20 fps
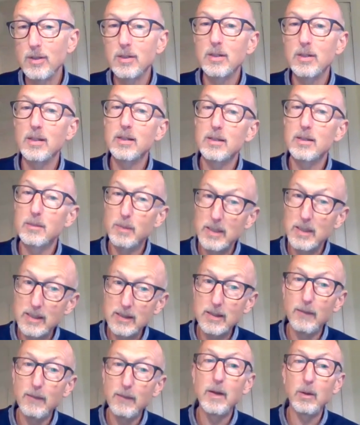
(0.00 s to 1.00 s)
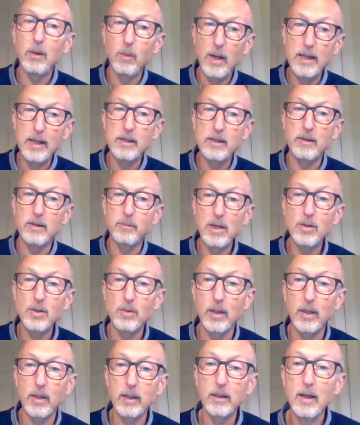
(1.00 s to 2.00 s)
to specific ways of
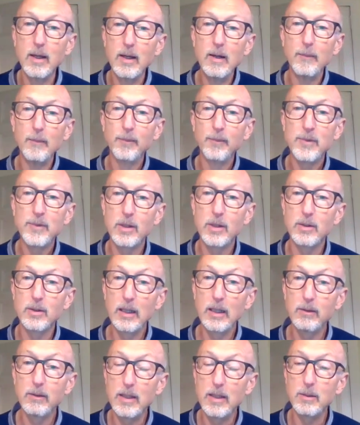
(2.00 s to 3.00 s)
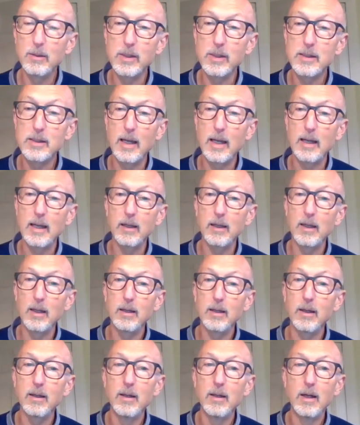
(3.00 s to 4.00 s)
measuring. So Nellorine was saying
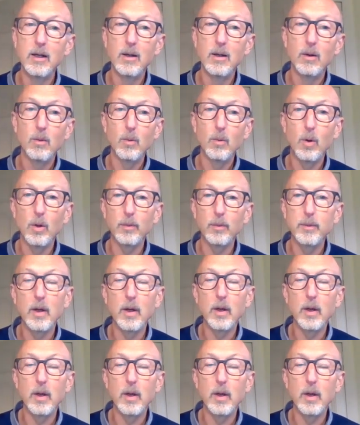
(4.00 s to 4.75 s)
earlier, what